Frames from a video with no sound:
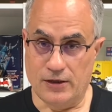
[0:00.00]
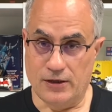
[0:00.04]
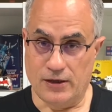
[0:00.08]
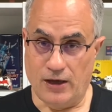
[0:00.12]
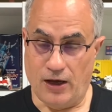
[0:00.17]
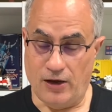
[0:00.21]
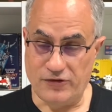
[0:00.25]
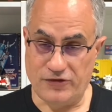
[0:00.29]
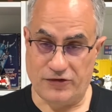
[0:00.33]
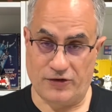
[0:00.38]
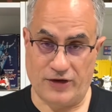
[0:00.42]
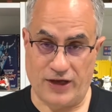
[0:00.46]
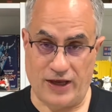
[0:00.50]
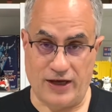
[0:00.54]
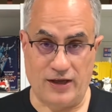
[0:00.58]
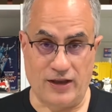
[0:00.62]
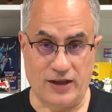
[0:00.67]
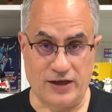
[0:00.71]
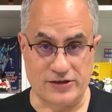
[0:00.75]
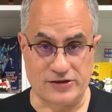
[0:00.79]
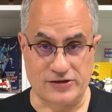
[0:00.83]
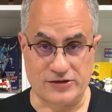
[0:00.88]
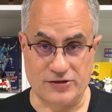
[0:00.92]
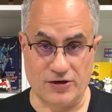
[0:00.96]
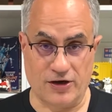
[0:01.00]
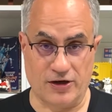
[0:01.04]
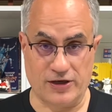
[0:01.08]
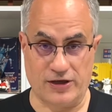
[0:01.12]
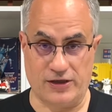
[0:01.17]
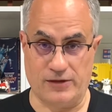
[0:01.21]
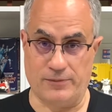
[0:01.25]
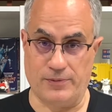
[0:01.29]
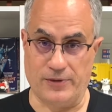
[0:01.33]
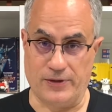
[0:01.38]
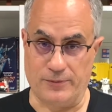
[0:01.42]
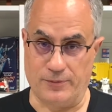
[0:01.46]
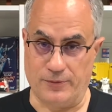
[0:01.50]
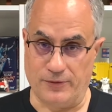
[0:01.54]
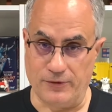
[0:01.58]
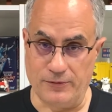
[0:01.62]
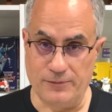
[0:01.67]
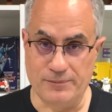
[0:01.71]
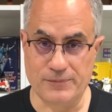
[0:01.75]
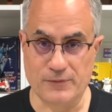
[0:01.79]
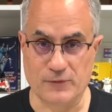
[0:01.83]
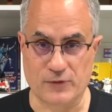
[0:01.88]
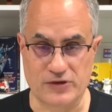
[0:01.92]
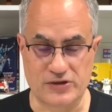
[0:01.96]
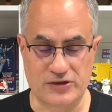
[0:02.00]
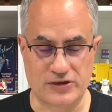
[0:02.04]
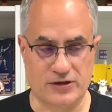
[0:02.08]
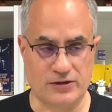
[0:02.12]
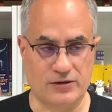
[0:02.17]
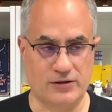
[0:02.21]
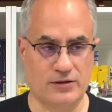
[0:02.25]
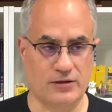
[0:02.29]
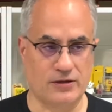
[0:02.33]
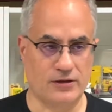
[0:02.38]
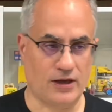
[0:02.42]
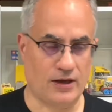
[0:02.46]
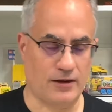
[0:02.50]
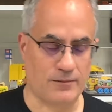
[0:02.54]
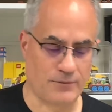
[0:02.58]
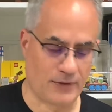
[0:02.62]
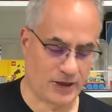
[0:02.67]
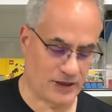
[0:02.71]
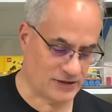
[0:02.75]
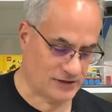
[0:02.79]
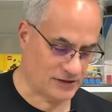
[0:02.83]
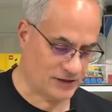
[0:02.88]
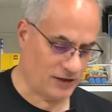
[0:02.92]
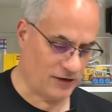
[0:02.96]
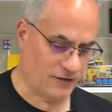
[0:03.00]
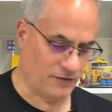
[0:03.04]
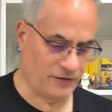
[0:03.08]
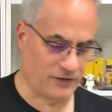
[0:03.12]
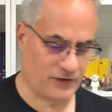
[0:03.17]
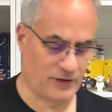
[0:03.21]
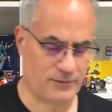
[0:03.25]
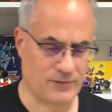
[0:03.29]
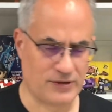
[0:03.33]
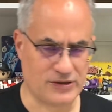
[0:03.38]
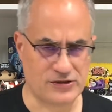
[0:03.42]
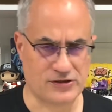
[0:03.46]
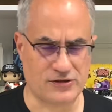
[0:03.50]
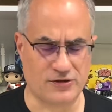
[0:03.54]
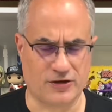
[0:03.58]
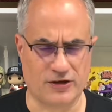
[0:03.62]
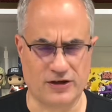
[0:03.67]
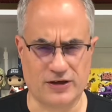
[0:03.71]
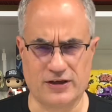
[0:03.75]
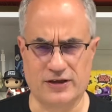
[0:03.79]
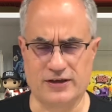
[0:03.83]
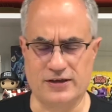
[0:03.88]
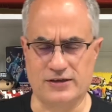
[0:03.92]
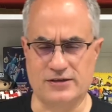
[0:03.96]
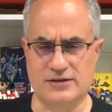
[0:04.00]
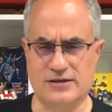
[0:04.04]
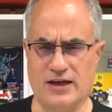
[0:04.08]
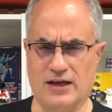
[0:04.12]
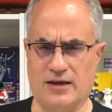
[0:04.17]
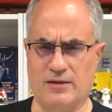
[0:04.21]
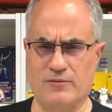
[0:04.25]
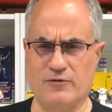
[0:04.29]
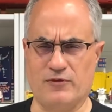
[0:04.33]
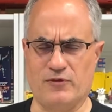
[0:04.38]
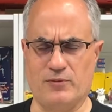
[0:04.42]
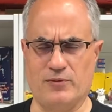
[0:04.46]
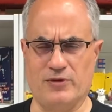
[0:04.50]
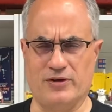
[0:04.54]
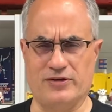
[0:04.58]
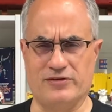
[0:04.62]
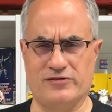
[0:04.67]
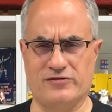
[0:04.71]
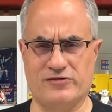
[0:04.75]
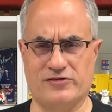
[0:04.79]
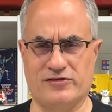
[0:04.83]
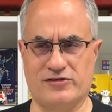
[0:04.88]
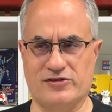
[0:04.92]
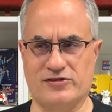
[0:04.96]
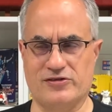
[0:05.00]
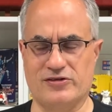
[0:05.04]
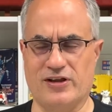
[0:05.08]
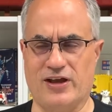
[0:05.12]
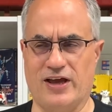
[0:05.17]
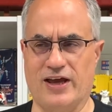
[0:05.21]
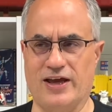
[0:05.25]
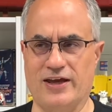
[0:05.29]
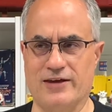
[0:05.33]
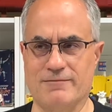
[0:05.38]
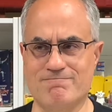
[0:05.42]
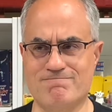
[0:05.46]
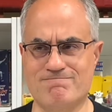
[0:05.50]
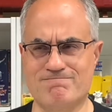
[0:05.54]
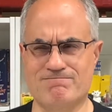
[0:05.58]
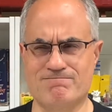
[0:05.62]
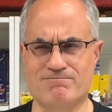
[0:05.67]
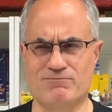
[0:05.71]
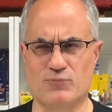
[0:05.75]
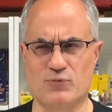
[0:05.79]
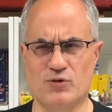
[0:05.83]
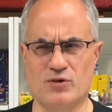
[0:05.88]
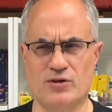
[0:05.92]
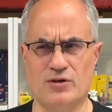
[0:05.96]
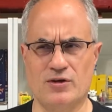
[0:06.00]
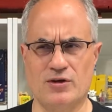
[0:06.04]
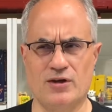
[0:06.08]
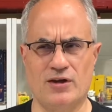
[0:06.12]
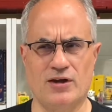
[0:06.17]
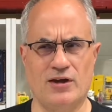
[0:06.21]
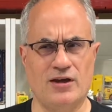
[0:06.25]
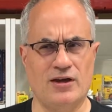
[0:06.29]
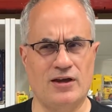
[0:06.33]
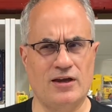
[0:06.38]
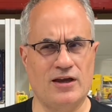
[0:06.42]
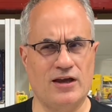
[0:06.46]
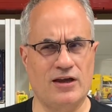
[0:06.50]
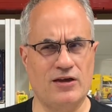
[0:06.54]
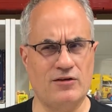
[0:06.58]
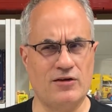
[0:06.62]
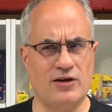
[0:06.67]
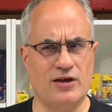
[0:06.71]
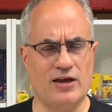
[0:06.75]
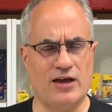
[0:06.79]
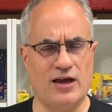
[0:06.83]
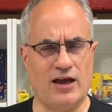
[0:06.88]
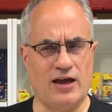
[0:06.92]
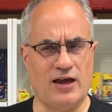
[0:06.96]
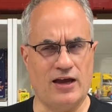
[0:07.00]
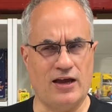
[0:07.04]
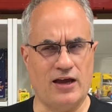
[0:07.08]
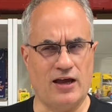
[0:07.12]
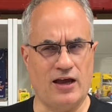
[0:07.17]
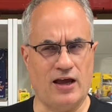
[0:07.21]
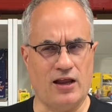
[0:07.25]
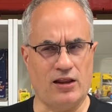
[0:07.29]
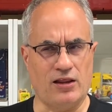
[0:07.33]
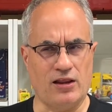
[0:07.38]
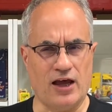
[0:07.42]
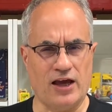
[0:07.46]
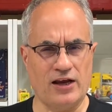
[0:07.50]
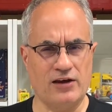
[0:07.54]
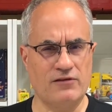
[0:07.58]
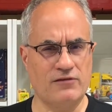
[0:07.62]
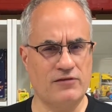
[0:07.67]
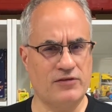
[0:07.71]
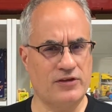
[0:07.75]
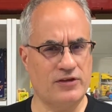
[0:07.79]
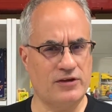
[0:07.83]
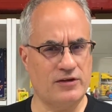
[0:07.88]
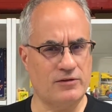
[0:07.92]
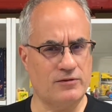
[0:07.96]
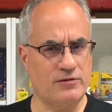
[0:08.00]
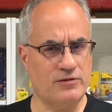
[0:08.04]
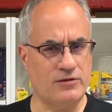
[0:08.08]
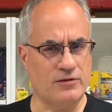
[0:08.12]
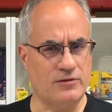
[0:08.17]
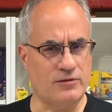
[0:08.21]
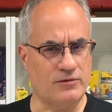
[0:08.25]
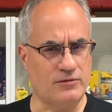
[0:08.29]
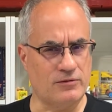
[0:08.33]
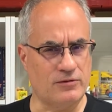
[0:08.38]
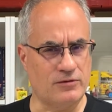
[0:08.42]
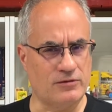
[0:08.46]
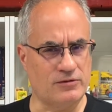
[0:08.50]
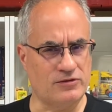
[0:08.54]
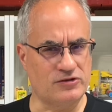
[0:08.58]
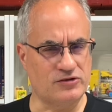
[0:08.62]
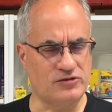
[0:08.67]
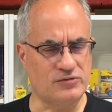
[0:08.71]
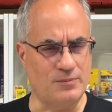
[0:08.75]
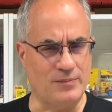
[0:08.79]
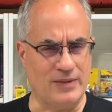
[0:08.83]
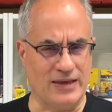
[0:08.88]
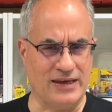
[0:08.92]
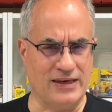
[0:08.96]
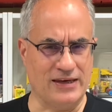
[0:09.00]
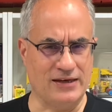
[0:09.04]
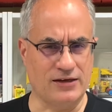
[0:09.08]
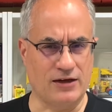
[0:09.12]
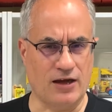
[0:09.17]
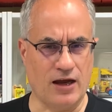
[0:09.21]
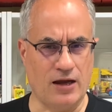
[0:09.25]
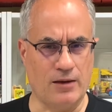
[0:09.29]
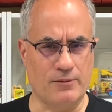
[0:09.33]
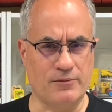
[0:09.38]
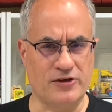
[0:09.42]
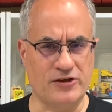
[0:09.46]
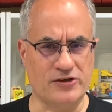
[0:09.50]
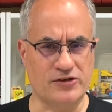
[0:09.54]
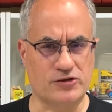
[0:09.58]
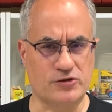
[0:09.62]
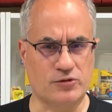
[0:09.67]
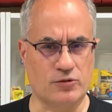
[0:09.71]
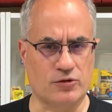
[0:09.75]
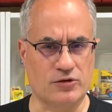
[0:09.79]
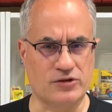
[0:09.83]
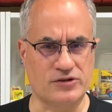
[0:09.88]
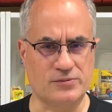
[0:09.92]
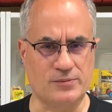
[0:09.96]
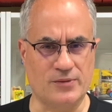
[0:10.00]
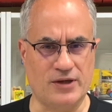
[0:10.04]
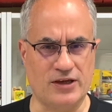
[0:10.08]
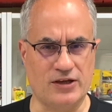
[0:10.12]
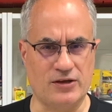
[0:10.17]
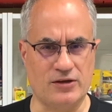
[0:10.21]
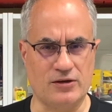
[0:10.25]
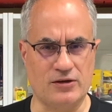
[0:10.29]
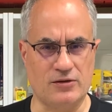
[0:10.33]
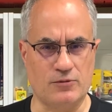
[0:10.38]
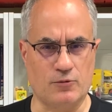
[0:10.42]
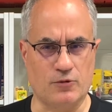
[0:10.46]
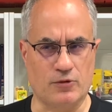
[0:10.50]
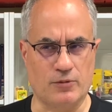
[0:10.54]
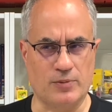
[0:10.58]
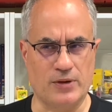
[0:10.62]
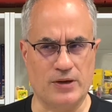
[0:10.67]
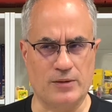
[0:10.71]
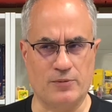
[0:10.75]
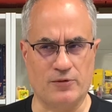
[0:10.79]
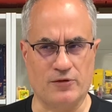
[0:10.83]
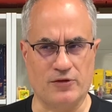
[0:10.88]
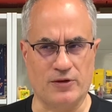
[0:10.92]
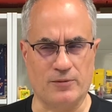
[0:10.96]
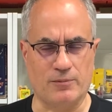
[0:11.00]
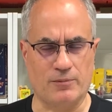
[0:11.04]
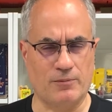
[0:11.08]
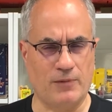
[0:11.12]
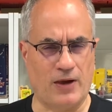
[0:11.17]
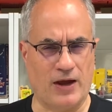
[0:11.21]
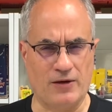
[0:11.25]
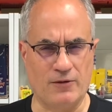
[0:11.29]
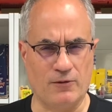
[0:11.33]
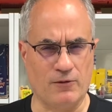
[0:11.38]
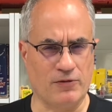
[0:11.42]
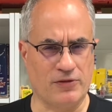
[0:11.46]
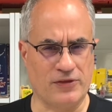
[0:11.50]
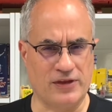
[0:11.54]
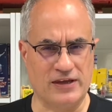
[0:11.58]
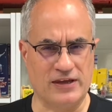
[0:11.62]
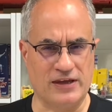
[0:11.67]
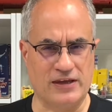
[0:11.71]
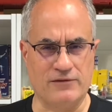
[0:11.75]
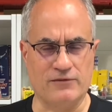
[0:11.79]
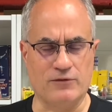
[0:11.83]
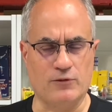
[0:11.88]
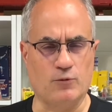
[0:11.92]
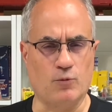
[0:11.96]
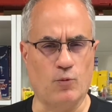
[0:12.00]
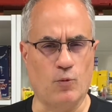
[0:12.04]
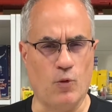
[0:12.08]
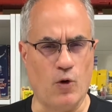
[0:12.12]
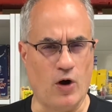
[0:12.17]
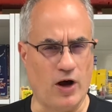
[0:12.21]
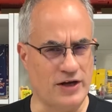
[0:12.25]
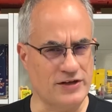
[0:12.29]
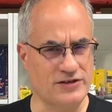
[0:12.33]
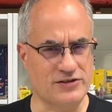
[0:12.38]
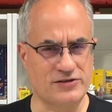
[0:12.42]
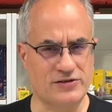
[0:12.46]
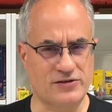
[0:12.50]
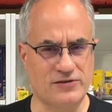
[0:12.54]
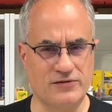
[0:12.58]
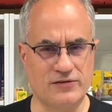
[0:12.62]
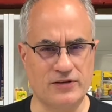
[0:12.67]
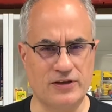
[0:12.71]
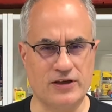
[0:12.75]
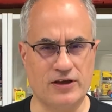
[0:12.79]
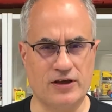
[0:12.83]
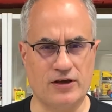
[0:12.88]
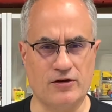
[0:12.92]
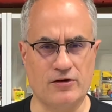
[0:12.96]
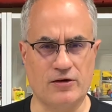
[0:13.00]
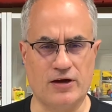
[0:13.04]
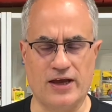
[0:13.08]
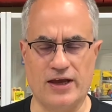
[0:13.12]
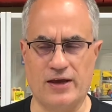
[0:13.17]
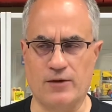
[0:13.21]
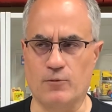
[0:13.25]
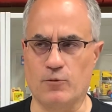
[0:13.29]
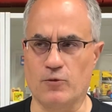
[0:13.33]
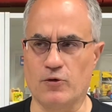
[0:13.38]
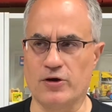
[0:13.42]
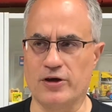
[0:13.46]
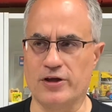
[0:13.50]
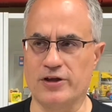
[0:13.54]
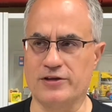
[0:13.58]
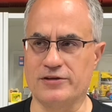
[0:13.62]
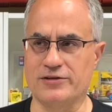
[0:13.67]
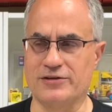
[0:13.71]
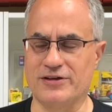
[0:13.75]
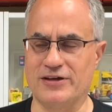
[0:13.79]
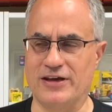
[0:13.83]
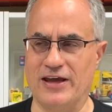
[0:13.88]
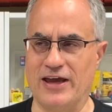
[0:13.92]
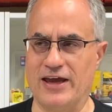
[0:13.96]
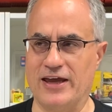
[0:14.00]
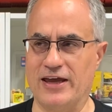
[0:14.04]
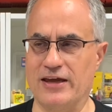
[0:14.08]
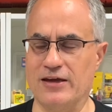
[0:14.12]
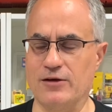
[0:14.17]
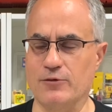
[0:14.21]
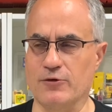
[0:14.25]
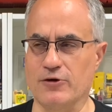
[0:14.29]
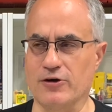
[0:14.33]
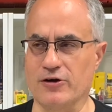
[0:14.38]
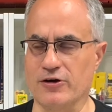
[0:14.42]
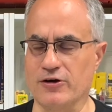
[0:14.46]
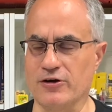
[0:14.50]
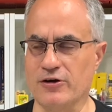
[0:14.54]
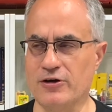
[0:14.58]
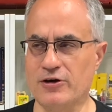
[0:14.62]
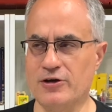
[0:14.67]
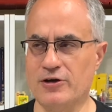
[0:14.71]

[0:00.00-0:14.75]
I also got a lot of snarky people, which I myself can be snarky at times, but it's just like, a lot of the just mean comments towards me were people that I don't think even watched the video. I had one today where